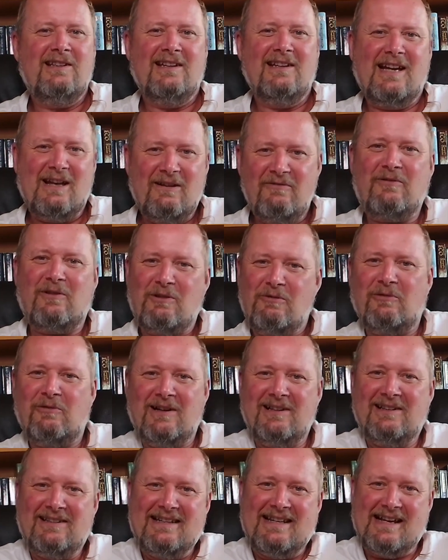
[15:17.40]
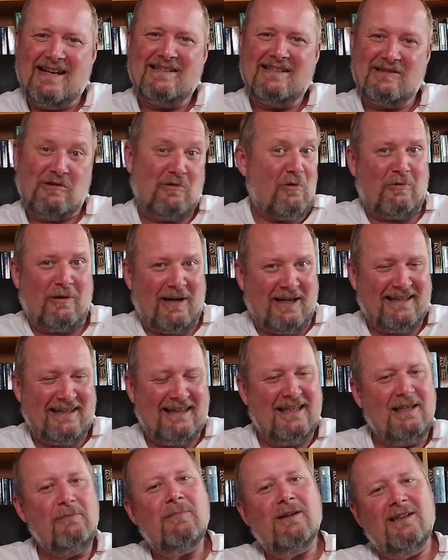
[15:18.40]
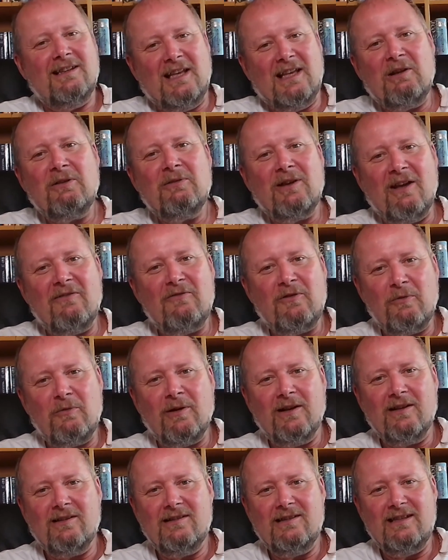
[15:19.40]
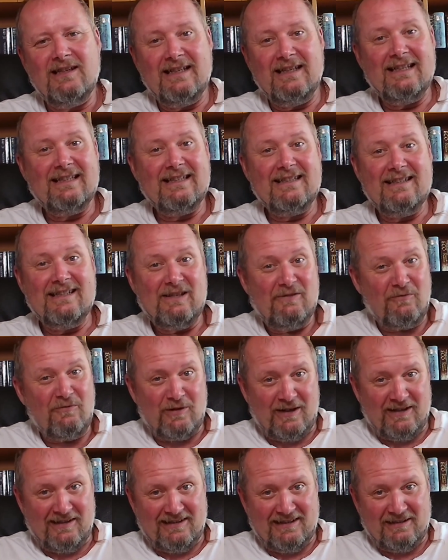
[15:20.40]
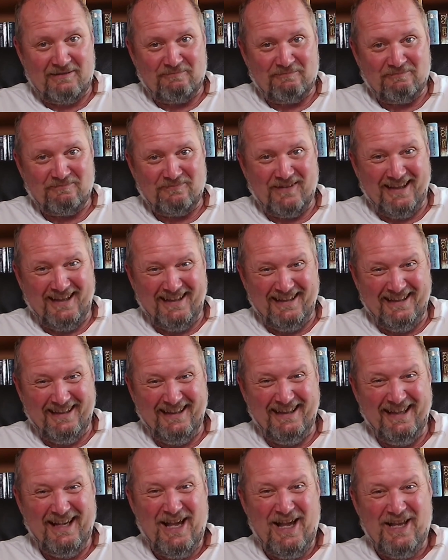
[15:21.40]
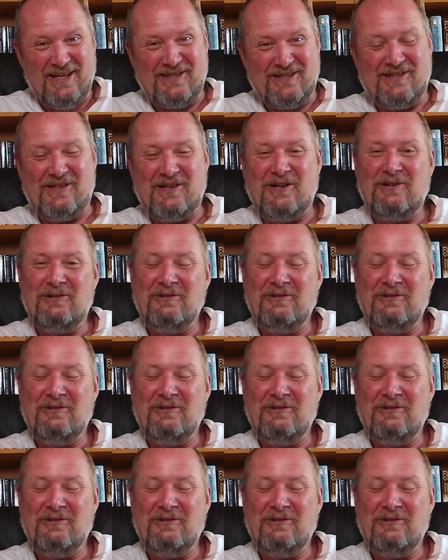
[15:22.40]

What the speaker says: everyone does correctly, but everyone did it differently. So